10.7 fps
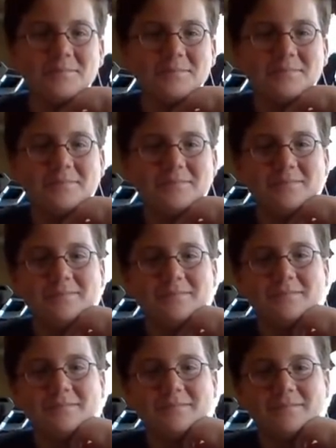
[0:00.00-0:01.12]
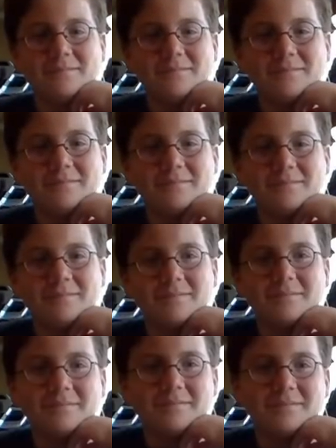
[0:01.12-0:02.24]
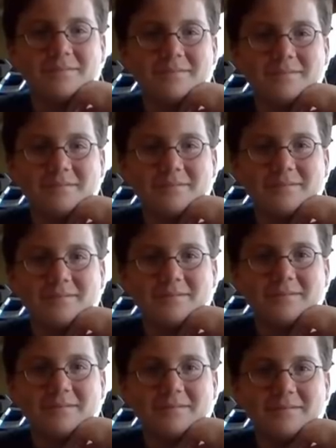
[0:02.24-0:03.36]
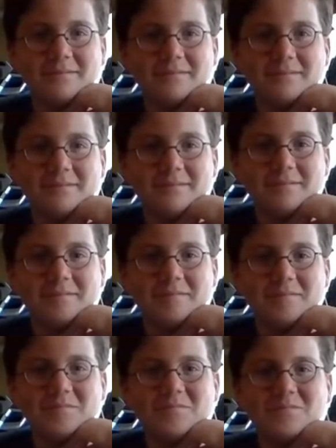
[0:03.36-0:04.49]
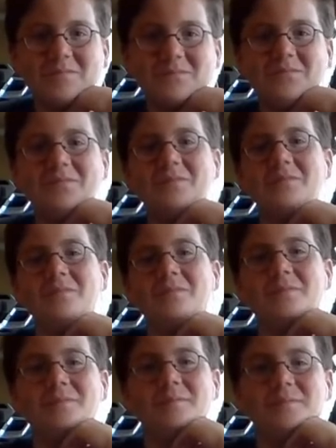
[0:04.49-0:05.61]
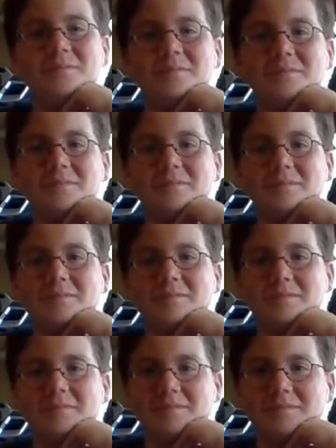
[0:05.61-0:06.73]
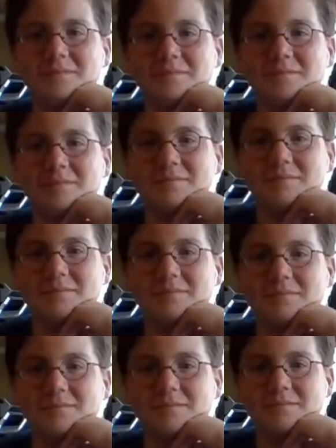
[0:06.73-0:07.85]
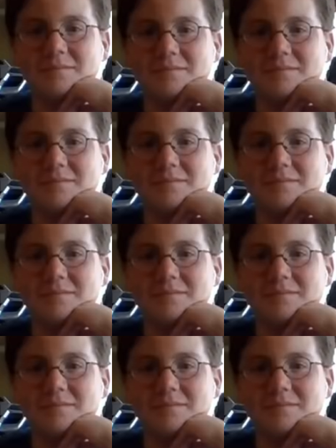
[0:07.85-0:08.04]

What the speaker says: This person isn't speaking.